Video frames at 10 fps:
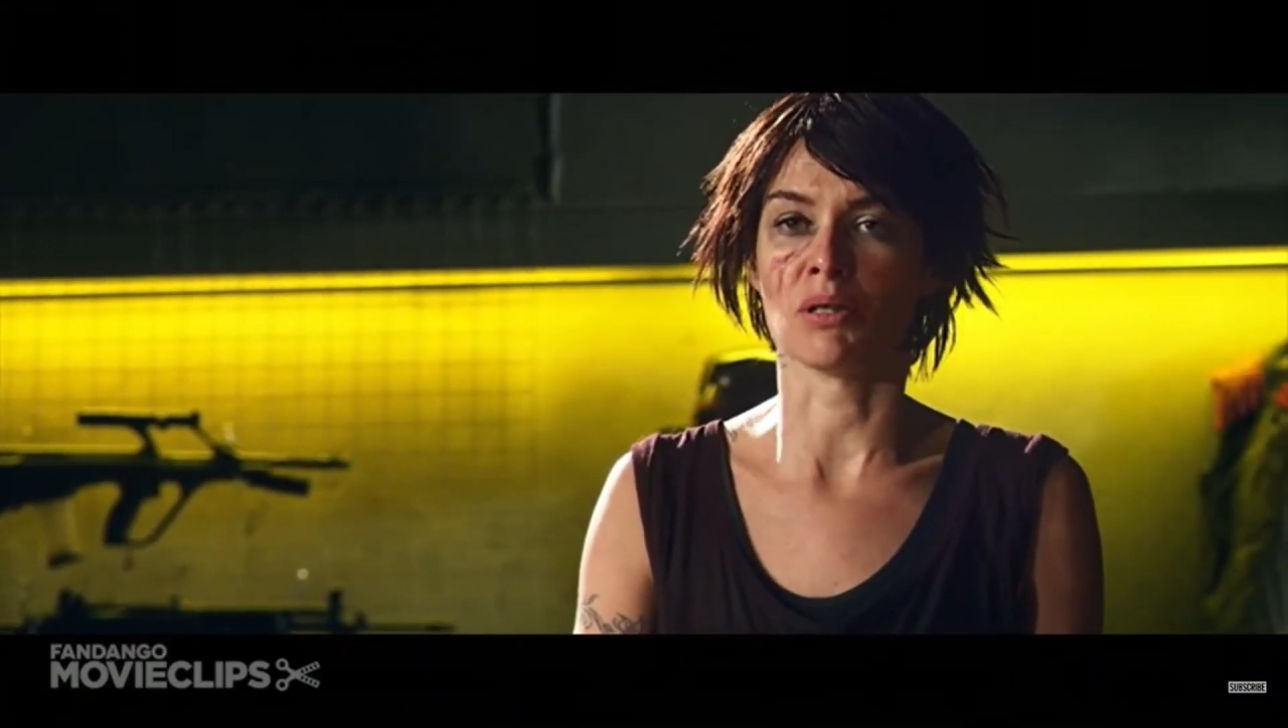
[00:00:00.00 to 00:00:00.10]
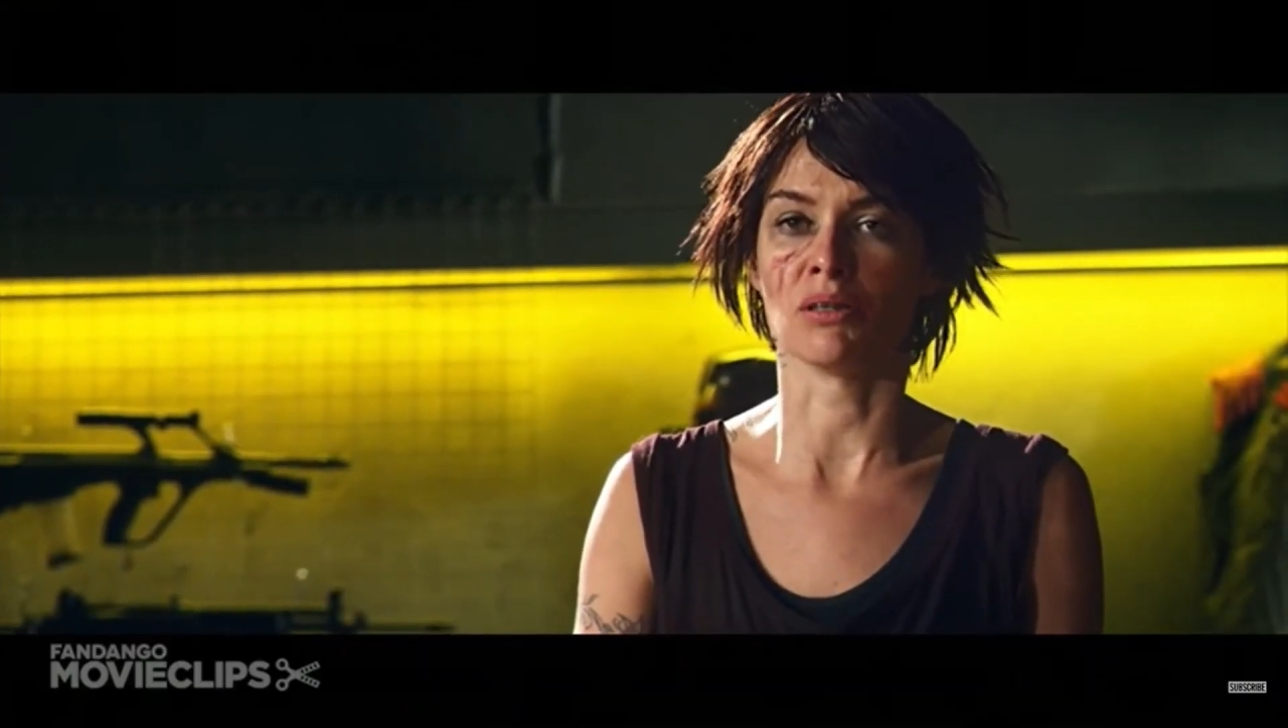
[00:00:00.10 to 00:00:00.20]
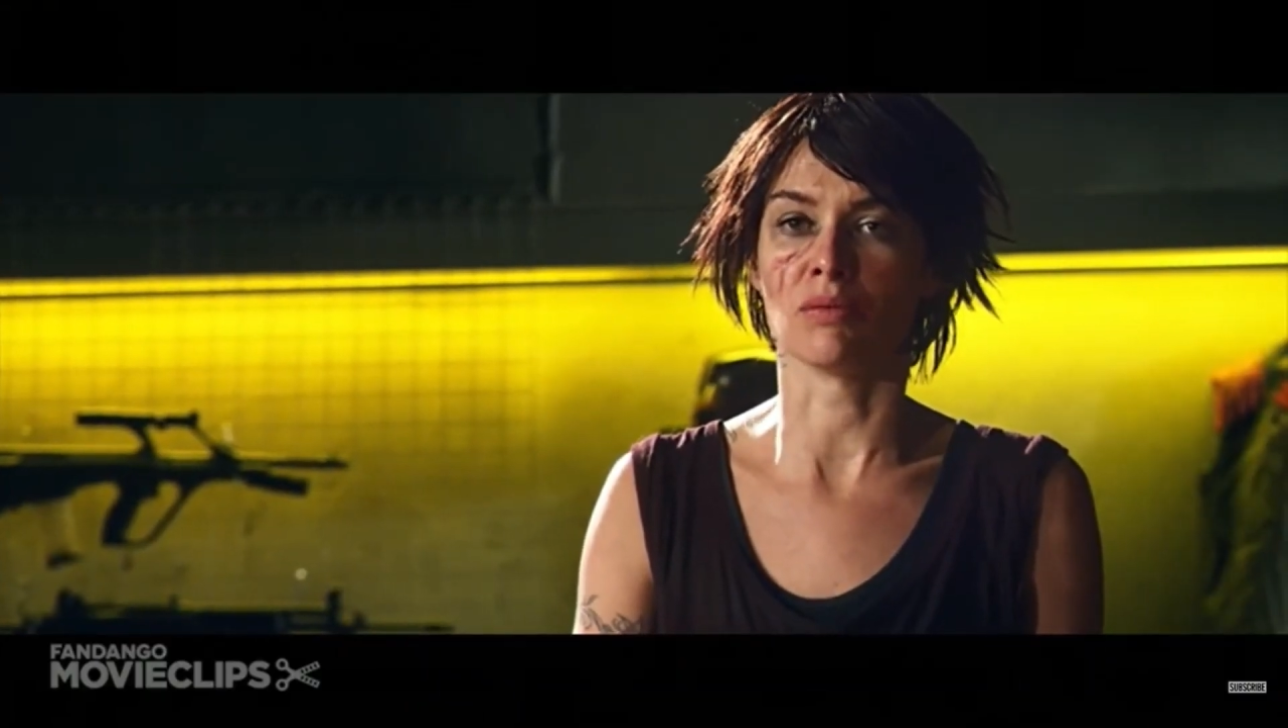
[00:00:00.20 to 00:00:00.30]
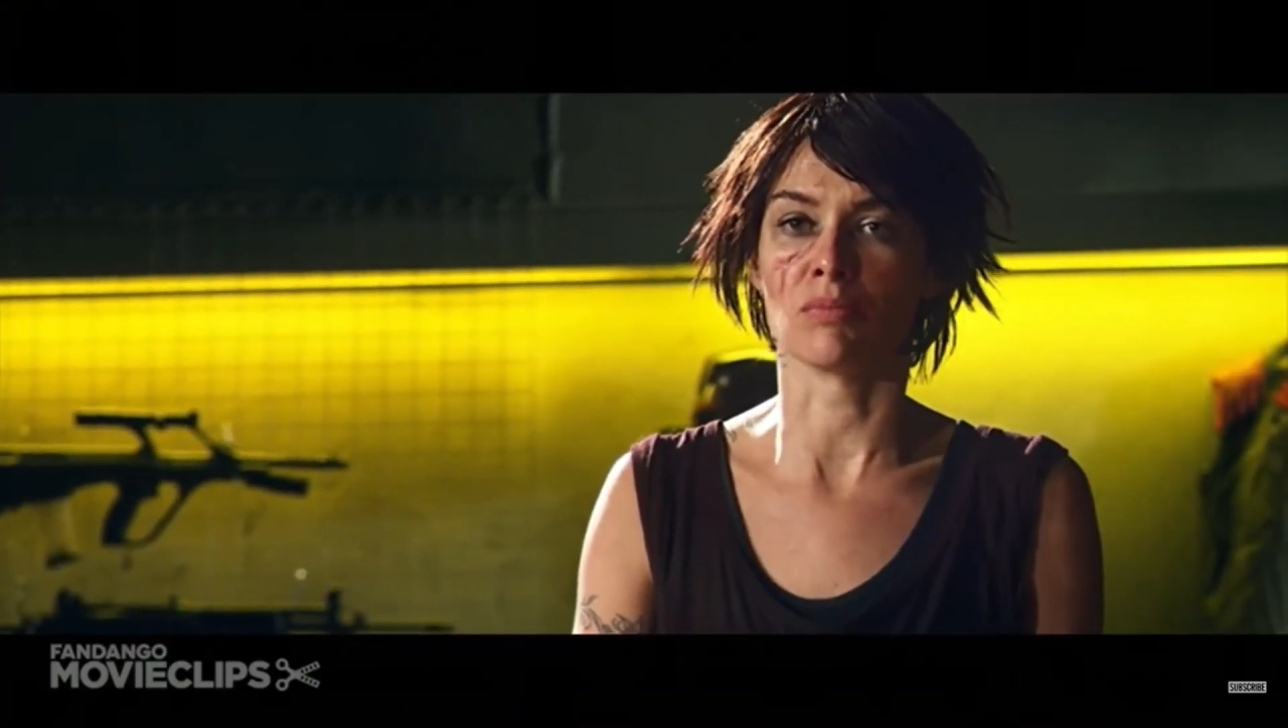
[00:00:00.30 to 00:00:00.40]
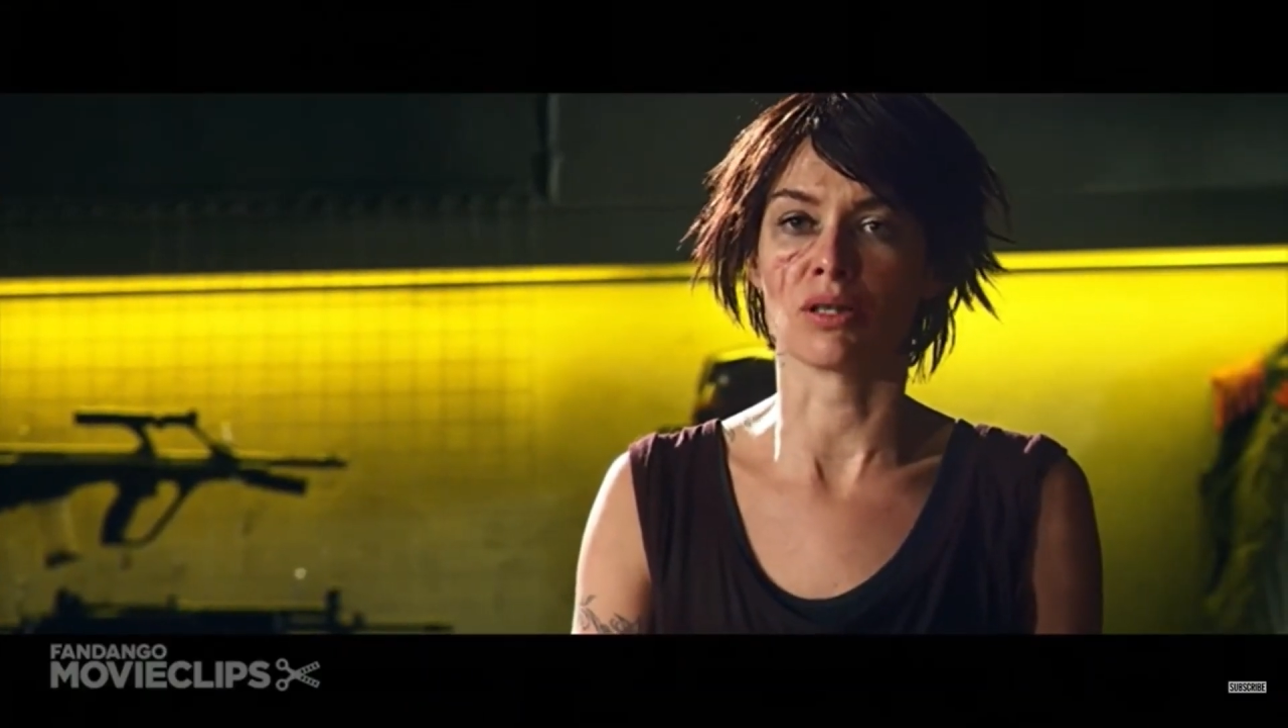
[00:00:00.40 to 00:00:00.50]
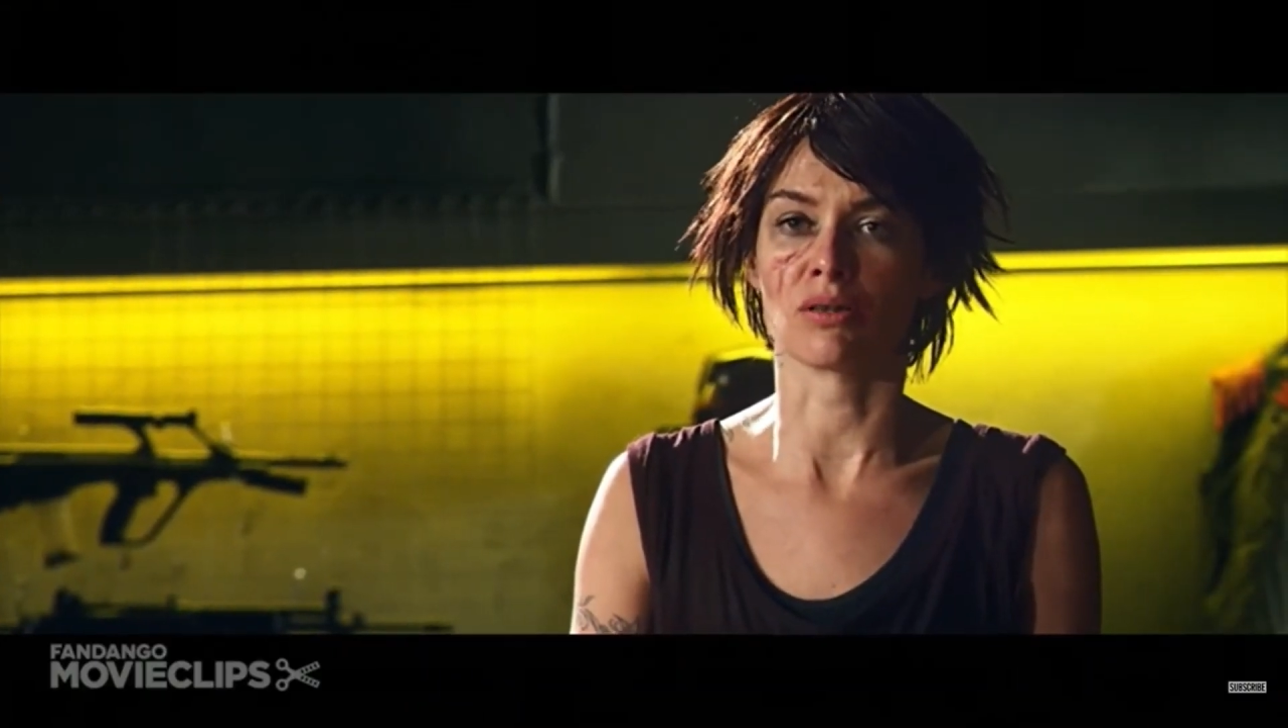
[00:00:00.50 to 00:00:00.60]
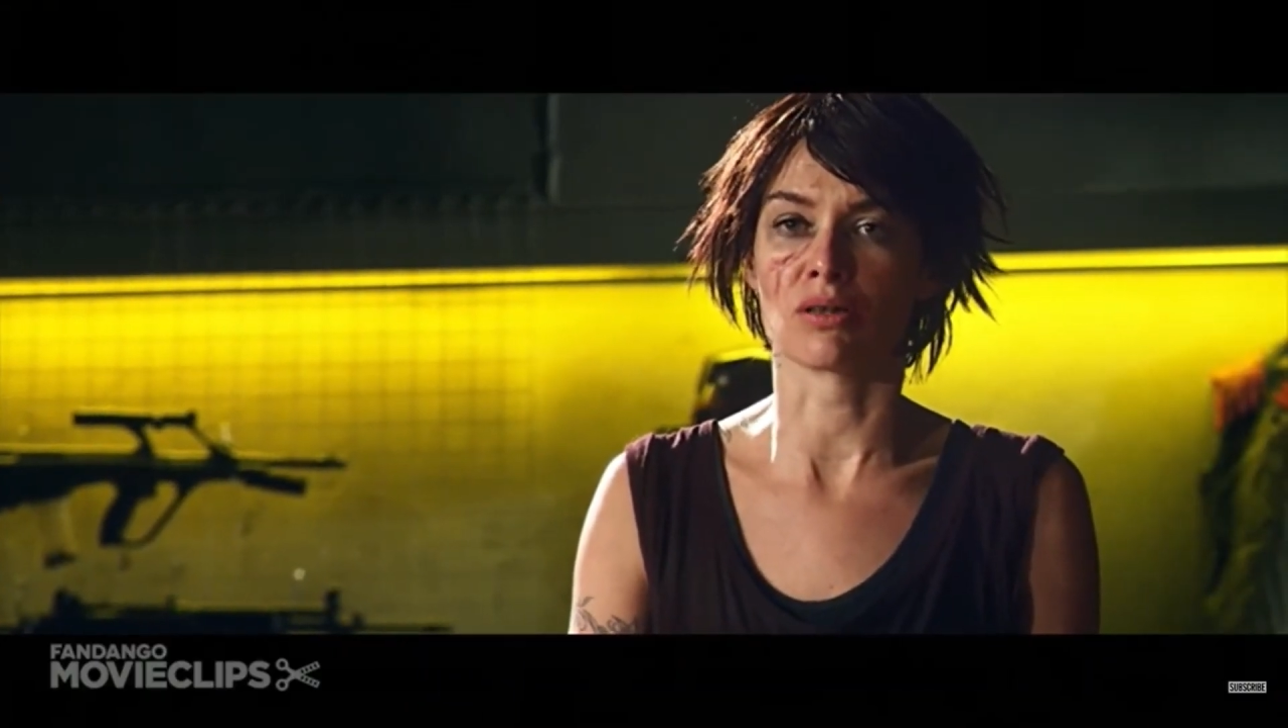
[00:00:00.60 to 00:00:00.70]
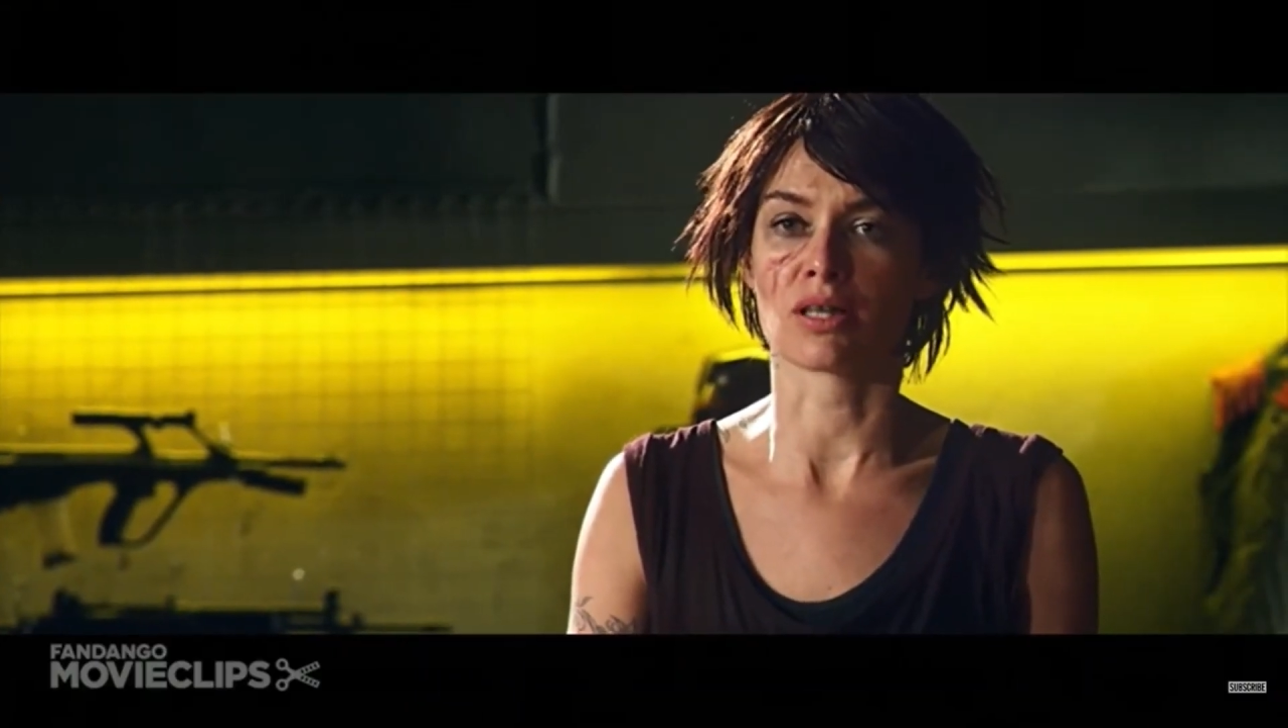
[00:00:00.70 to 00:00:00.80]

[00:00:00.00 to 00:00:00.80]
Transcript: Star Trek,